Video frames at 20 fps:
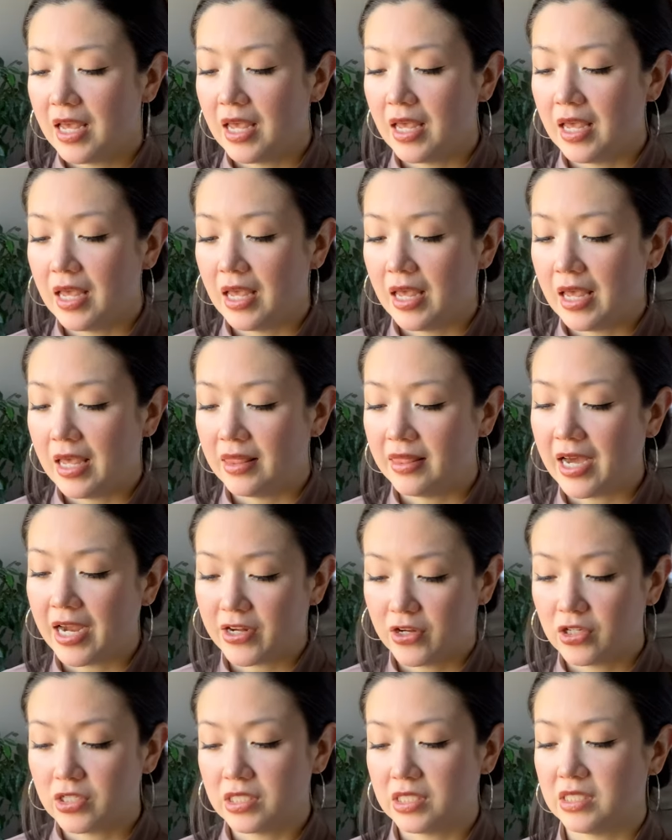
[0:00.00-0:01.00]
that
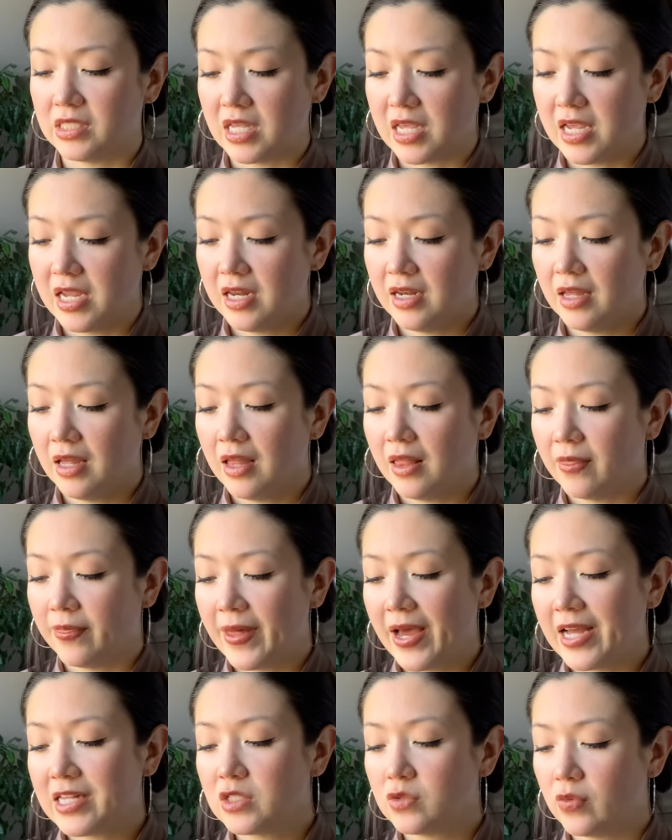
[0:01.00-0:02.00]
you're seeing,
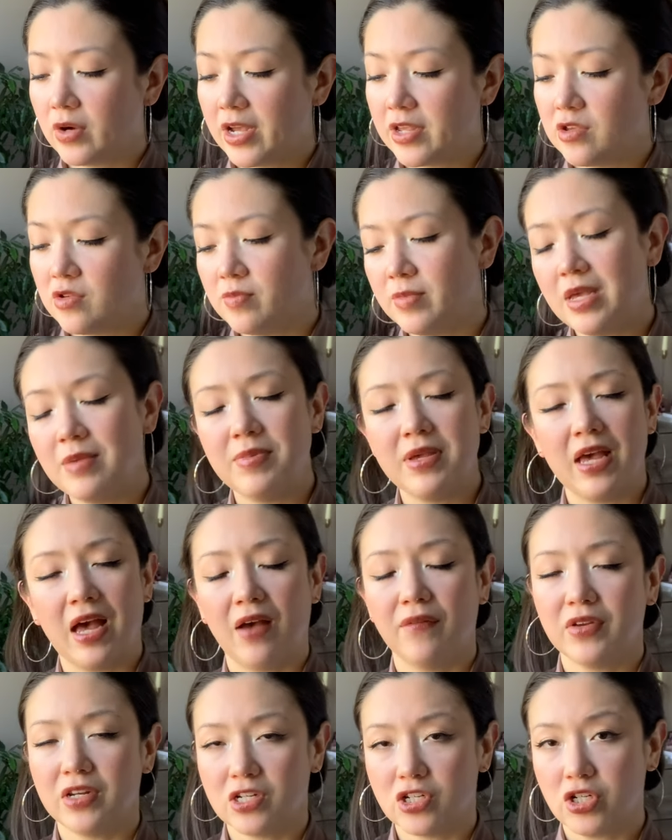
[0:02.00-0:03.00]
that's why you may be
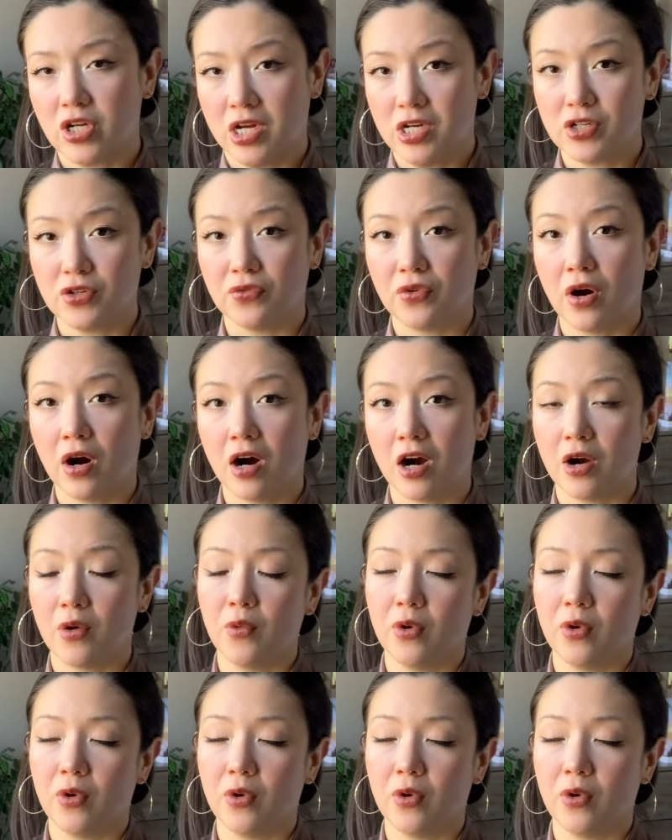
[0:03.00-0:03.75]
having a change of heart,